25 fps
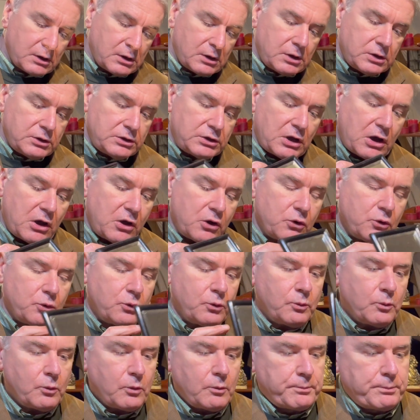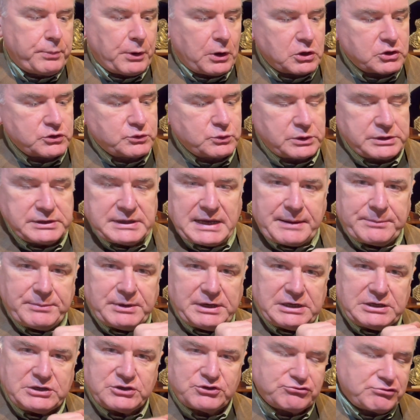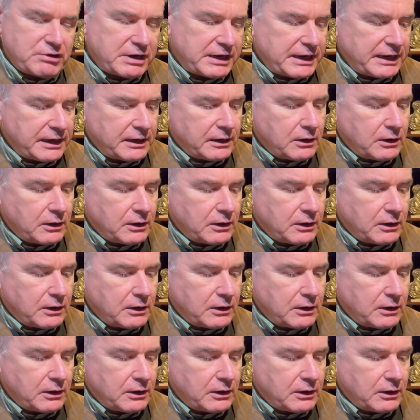No boxwood and ebony stringing